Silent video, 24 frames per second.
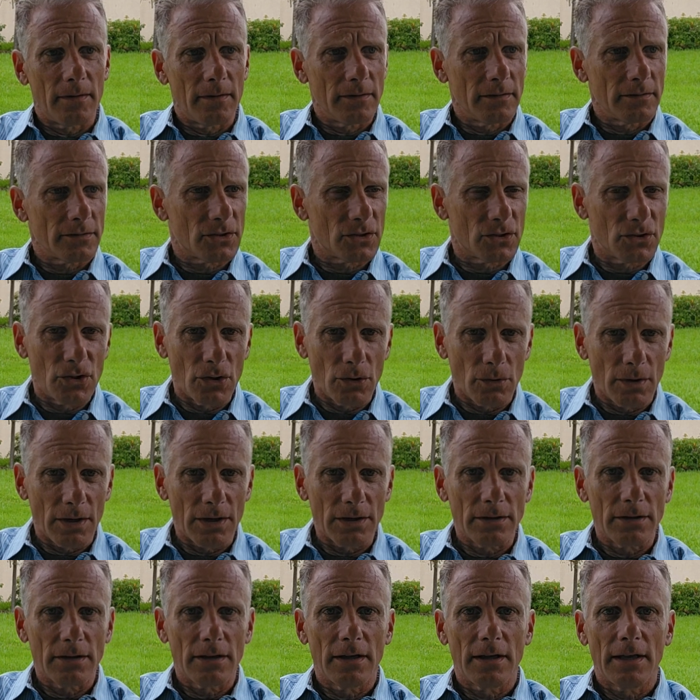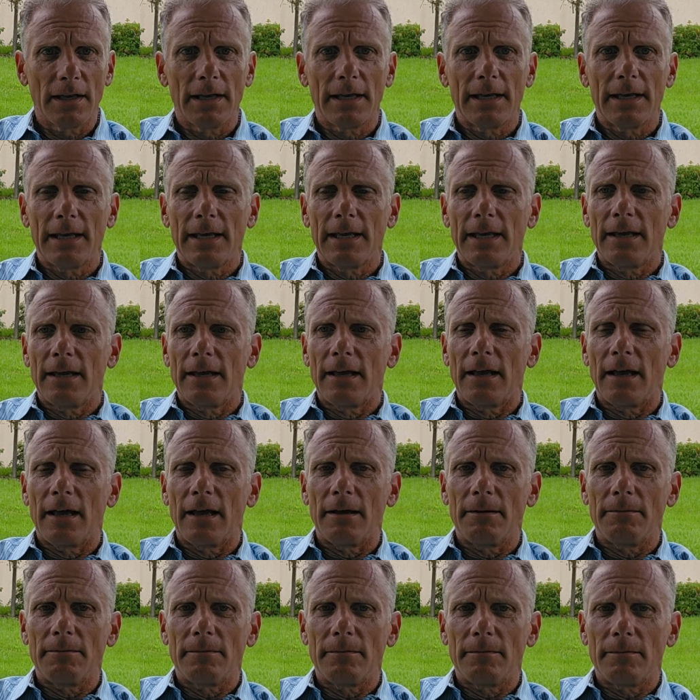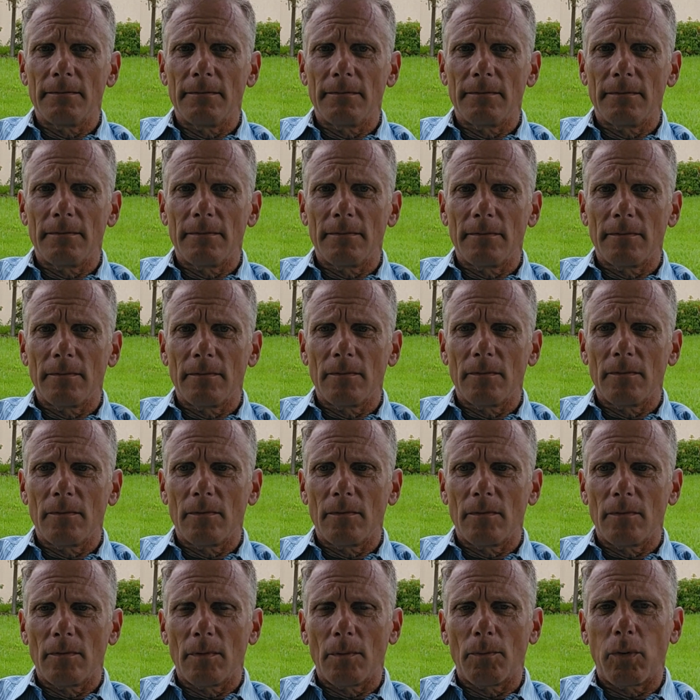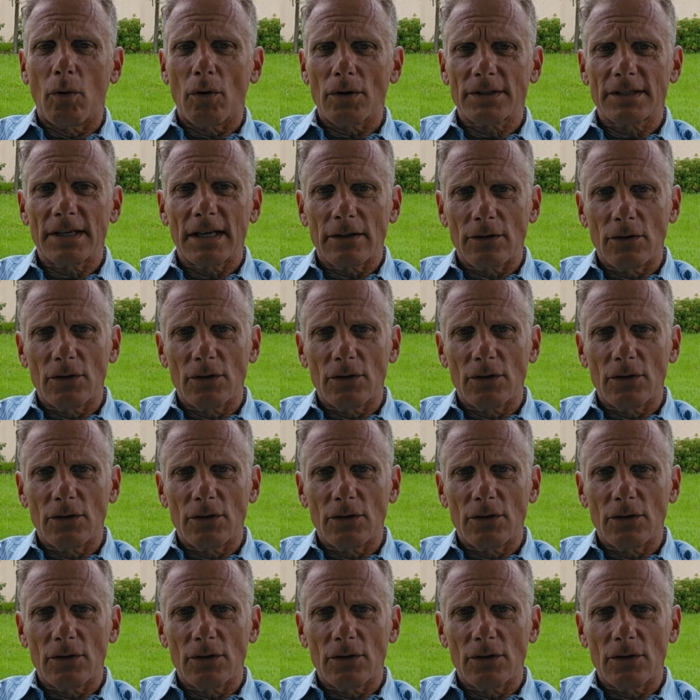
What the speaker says: Stewart. But Port St.